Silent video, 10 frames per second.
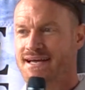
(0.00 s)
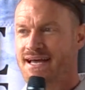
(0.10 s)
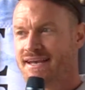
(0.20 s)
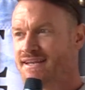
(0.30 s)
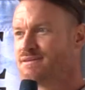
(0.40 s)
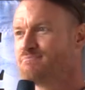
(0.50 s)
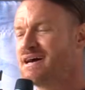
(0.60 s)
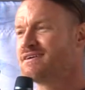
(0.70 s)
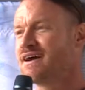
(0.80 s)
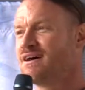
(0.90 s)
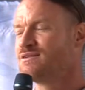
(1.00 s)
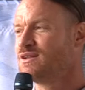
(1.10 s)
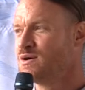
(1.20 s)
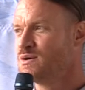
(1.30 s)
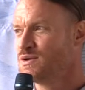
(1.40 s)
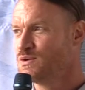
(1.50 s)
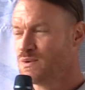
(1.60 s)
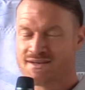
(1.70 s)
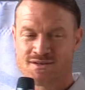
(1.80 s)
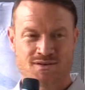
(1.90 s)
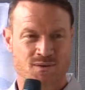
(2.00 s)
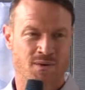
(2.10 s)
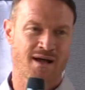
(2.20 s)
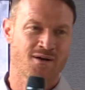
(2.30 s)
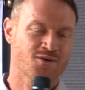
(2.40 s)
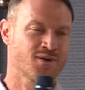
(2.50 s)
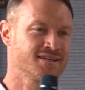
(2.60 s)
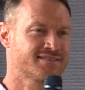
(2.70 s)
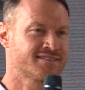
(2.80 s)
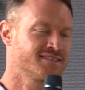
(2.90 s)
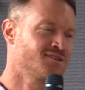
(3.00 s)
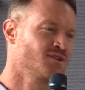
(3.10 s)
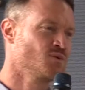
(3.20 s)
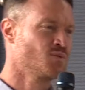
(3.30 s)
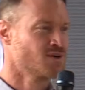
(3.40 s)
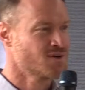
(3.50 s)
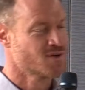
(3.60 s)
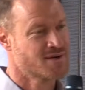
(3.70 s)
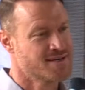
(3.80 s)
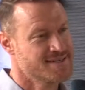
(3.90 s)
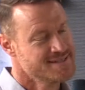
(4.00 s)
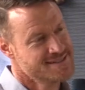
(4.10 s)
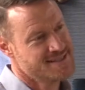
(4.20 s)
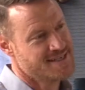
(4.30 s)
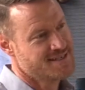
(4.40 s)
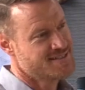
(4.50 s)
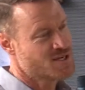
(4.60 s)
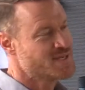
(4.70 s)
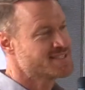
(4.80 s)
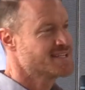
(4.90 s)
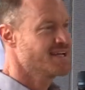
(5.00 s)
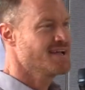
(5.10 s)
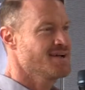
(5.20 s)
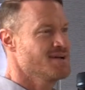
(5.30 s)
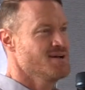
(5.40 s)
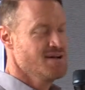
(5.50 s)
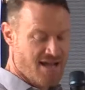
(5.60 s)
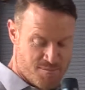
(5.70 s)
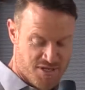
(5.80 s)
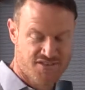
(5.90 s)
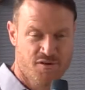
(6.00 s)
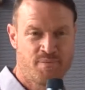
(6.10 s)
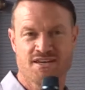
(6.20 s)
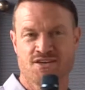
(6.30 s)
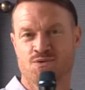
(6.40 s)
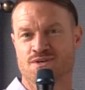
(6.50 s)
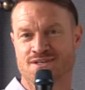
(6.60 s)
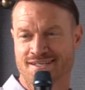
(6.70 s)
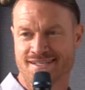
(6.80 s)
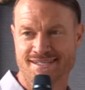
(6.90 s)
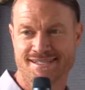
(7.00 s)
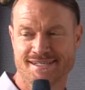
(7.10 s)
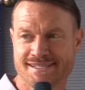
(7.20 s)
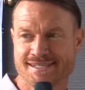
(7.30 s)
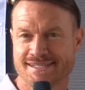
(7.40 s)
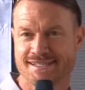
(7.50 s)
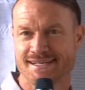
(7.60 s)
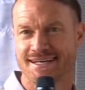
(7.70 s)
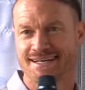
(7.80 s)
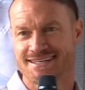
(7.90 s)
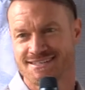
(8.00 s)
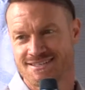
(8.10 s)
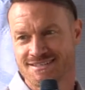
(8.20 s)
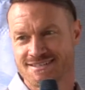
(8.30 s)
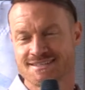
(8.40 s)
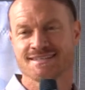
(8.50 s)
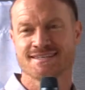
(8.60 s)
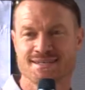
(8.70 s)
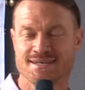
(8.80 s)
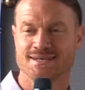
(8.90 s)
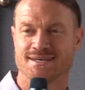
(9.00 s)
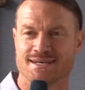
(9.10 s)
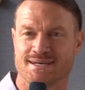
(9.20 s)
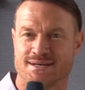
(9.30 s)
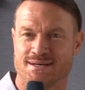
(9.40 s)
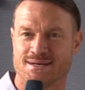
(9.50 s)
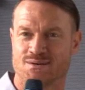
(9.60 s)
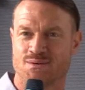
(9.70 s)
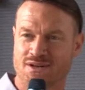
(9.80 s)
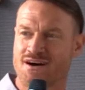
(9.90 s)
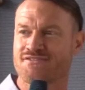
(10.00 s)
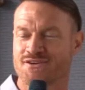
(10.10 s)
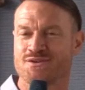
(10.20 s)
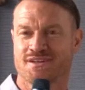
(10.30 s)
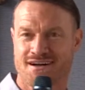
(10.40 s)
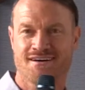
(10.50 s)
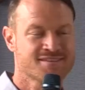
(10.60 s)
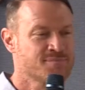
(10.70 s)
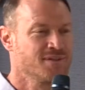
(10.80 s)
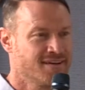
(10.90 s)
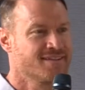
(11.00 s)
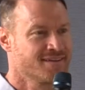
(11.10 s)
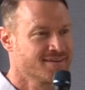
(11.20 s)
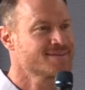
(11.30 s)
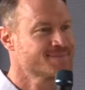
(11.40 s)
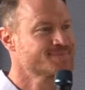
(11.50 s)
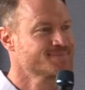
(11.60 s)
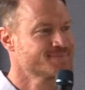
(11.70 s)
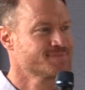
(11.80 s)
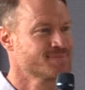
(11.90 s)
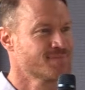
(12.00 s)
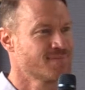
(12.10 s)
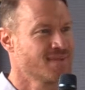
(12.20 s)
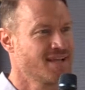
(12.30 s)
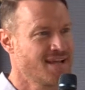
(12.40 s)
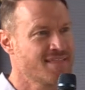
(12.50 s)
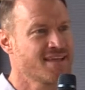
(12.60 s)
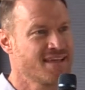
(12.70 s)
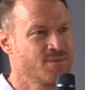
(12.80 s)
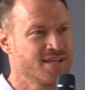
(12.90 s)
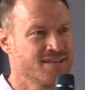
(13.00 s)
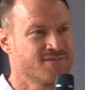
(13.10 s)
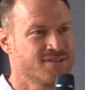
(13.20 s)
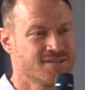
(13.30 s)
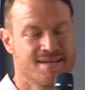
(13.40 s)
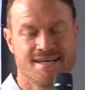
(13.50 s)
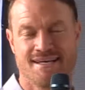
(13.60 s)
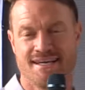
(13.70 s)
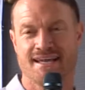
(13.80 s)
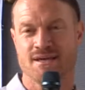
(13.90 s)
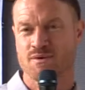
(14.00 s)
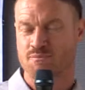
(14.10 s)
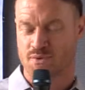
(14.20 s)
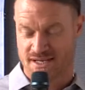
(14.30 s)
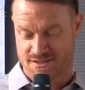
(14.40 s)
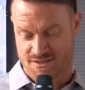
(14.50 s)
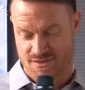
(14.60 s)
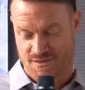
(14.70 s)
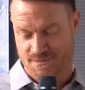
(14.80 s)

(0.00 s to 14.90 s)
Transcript: And it didn't matter how low you went or how great a sinner you were, or dare we say, how much of a pig you were. Jesus would offer you the gospel, I think. And I think he would give it, and he would bring it to you.